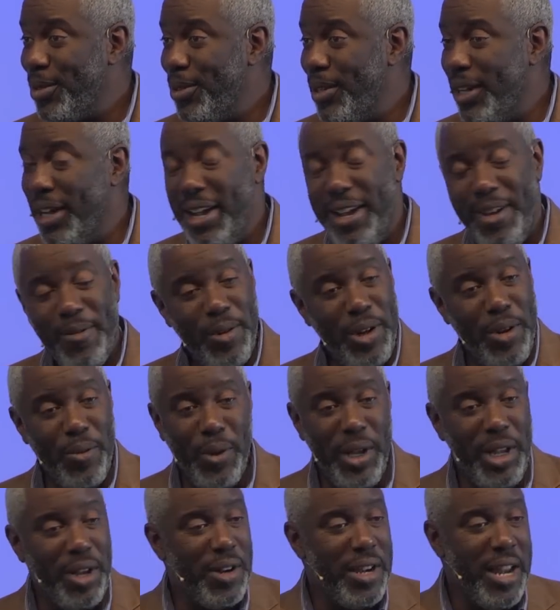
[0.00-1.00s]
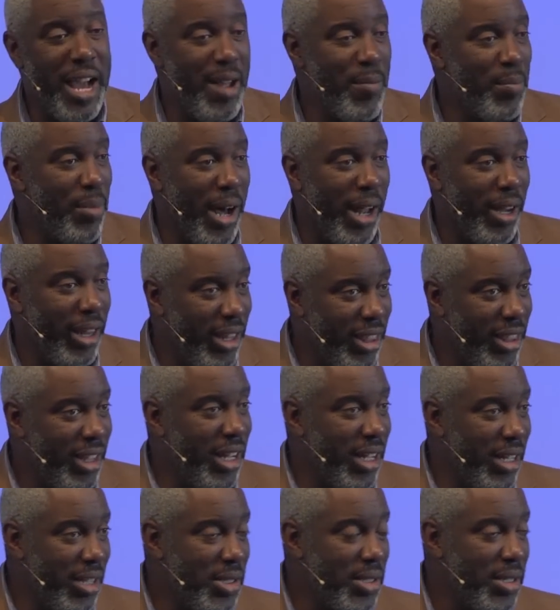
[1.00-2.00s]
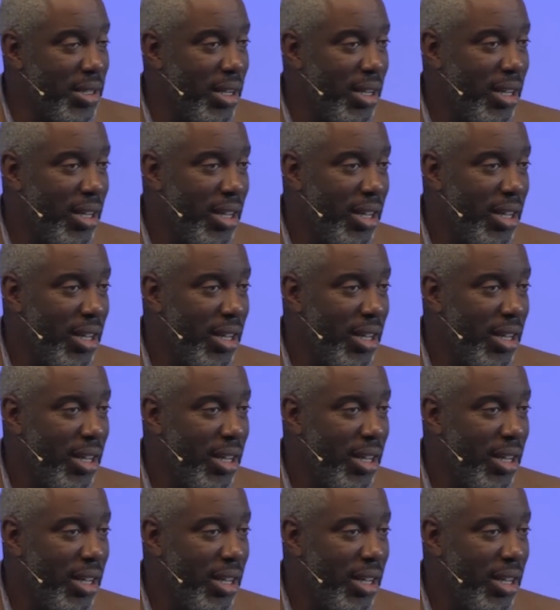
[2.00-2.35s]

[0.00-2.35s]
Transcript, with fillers: right? We, we are not polytheists.